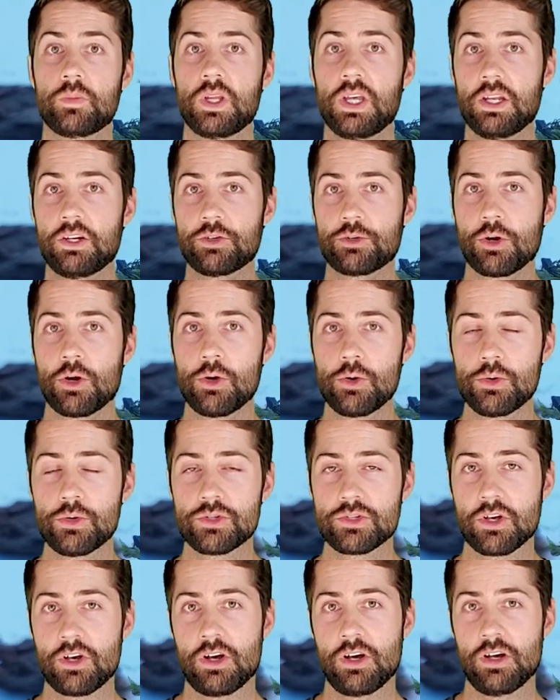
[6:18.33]
It grows
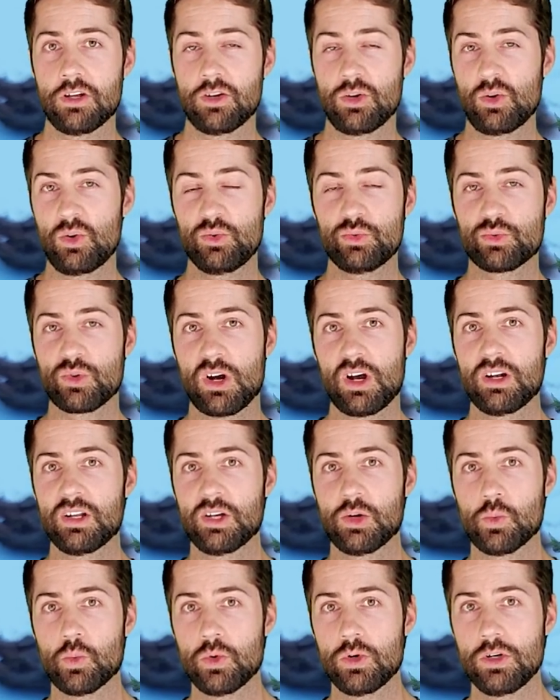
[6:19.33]
on old
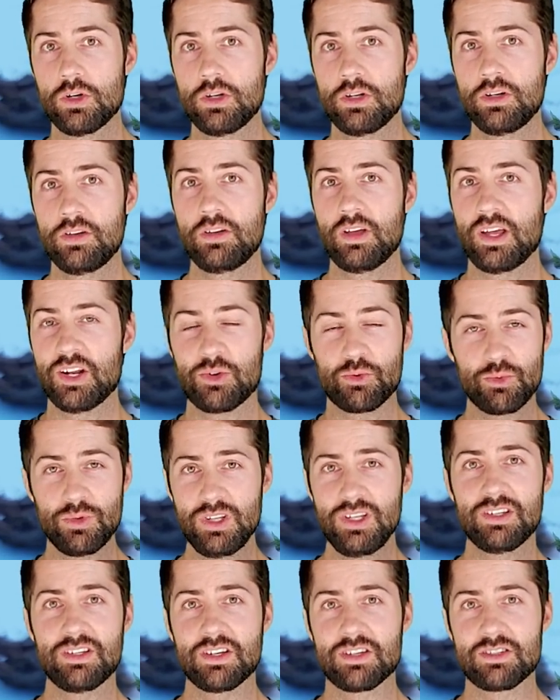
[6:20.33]
rotting wood, and it
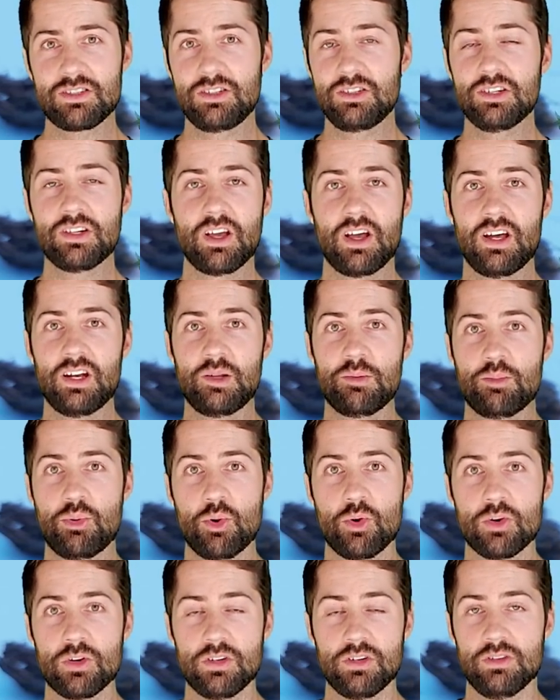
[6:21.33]
really does look
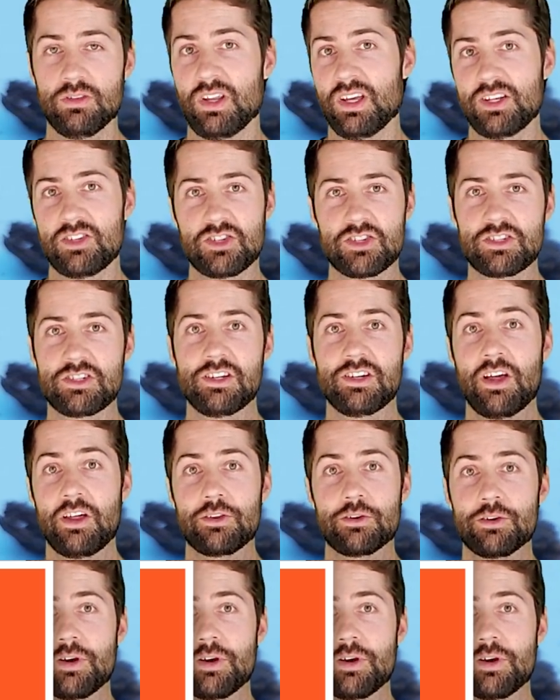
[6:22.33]
unimportant, like just another